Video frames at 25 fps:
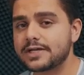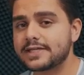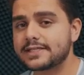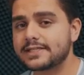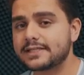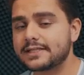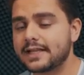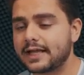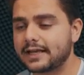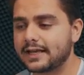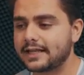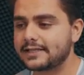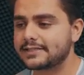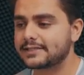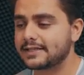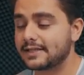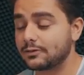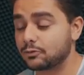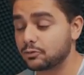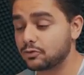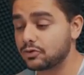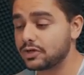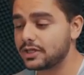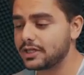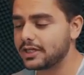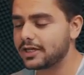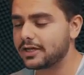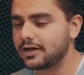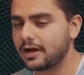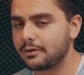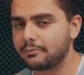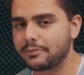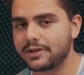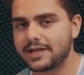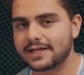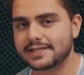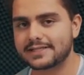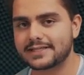reason that this really
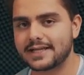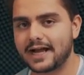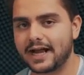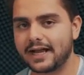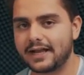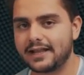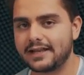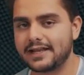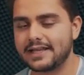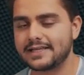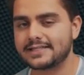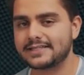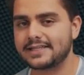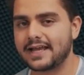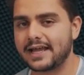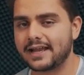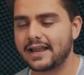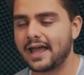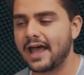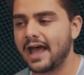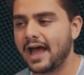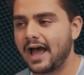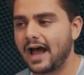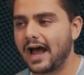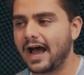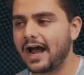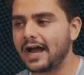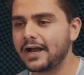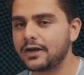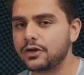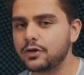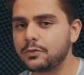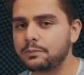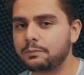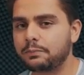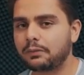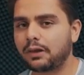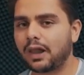got me excited is that I
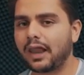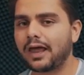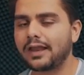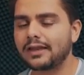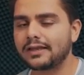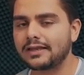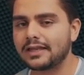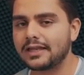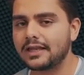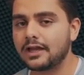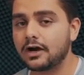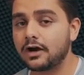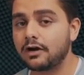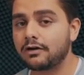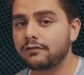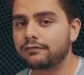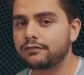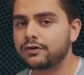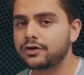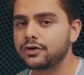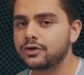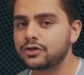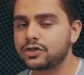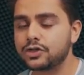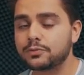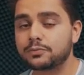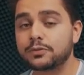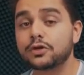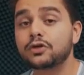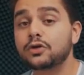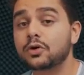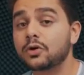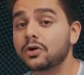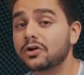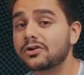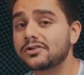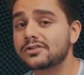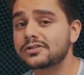do plenty of YouTube
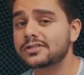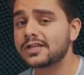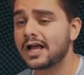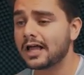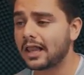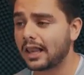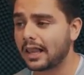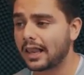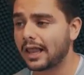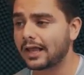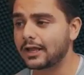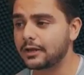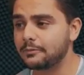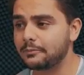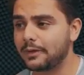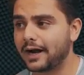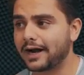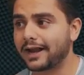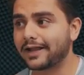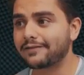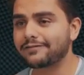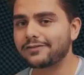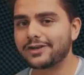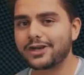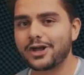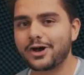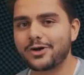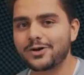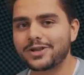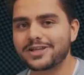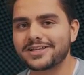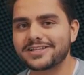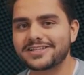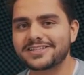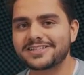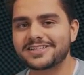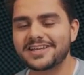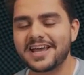tutorials, like you might have
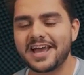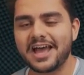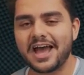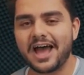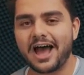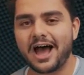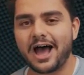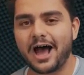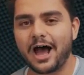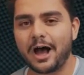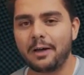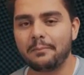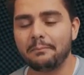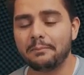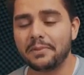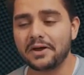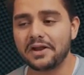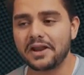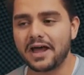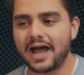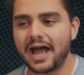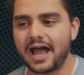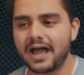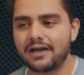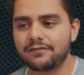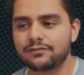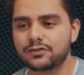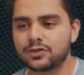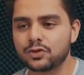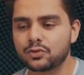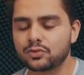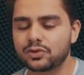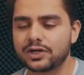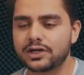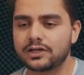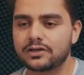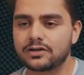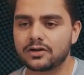noticed, but I have to
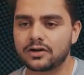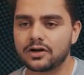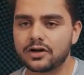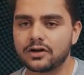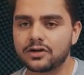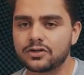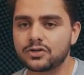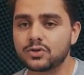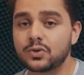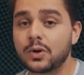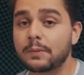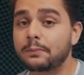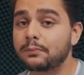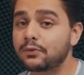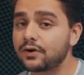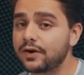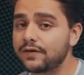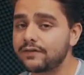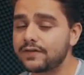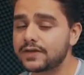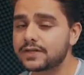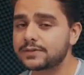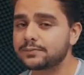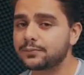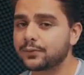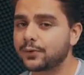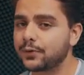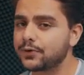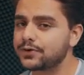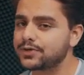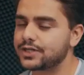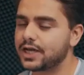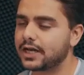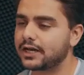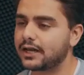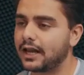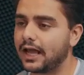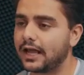return to a previous
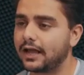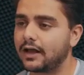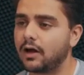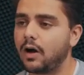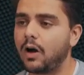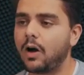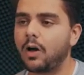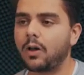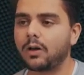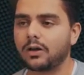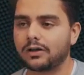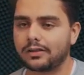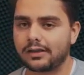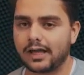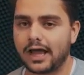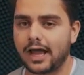project like all the